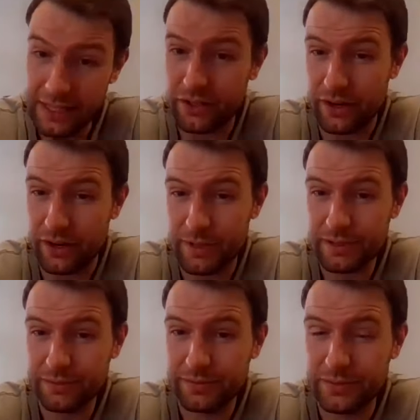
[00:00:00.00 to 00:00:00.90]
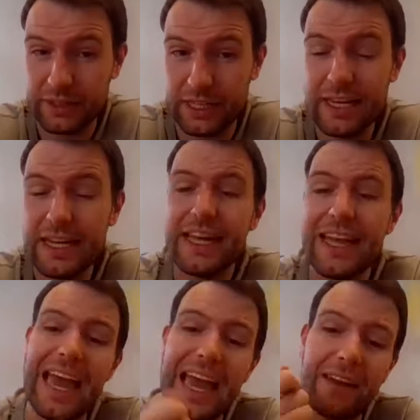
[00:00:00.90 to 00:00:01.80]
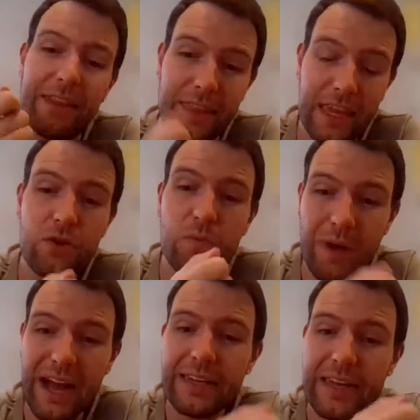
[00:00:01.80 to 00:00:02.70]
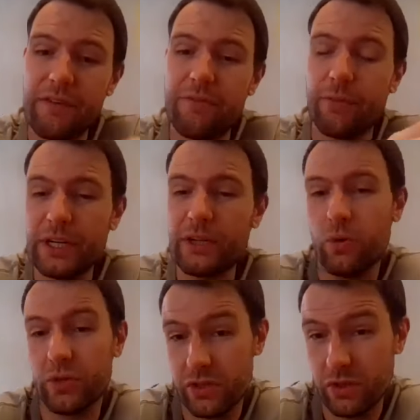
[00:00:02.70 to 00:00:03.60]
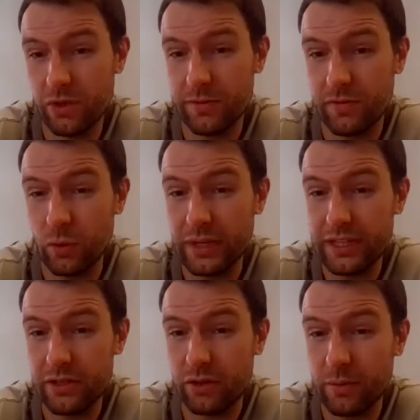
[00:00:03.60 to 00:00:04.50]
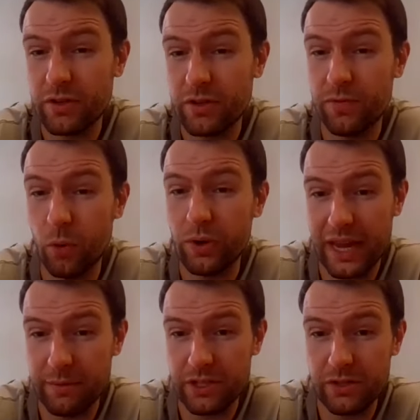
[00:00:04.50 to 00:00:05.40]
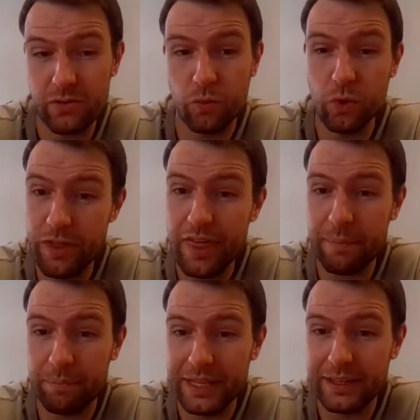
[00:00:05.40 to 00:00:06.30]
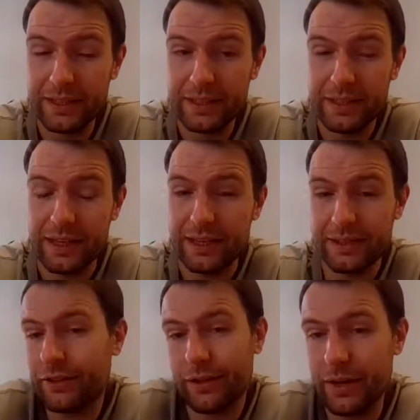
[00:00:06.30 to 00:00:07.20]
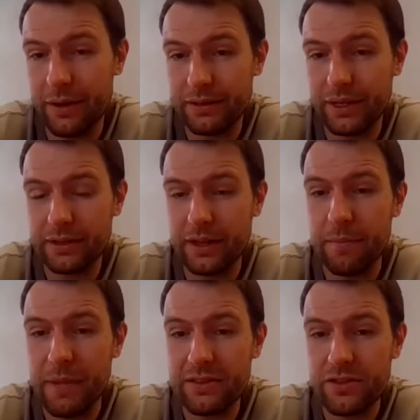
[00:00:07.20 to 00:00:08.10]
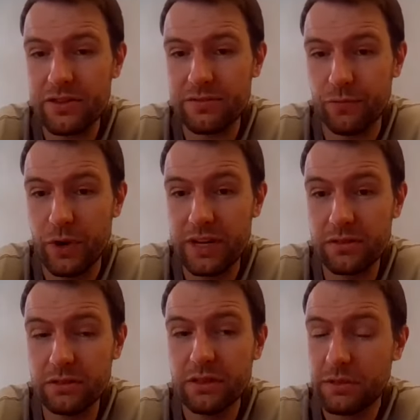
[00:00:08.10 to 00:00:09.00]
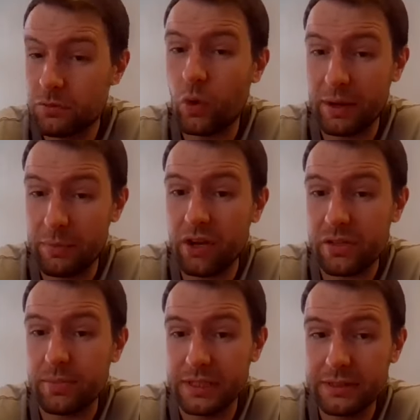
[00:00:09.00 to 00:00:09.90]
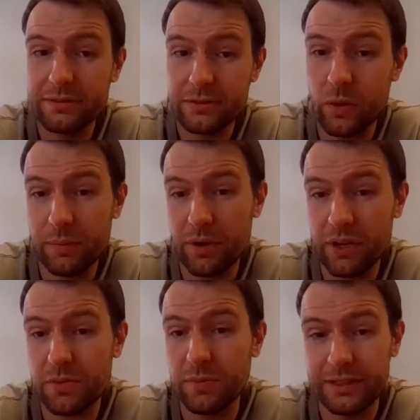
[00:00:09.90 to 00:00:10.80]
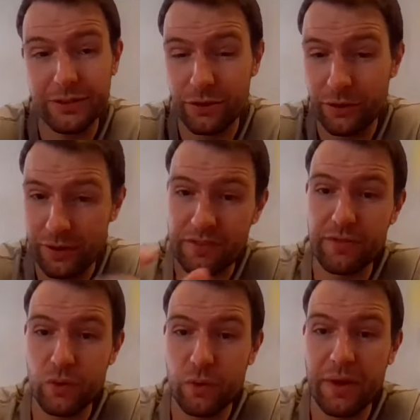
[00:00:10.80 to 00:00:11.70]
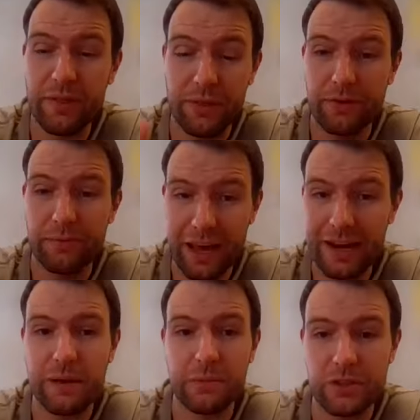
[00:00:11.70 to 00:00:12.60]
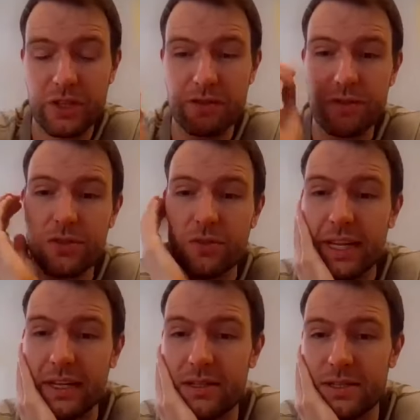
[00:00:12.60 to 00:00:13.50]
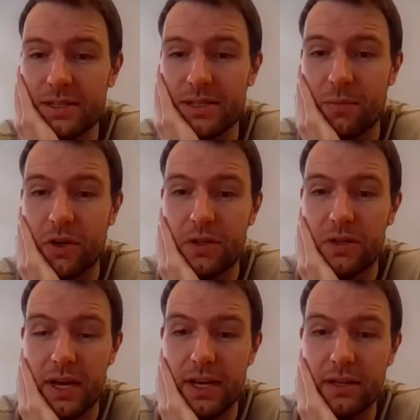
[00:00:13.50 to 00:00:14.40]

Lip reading: lease agreement. Okay. And then you might have recourse in terms of your lease agreement for damages. Would that be, you know, a month's rental? Quite possibly. Quite possibly, you know, they've given you a month, you're unable to let someone,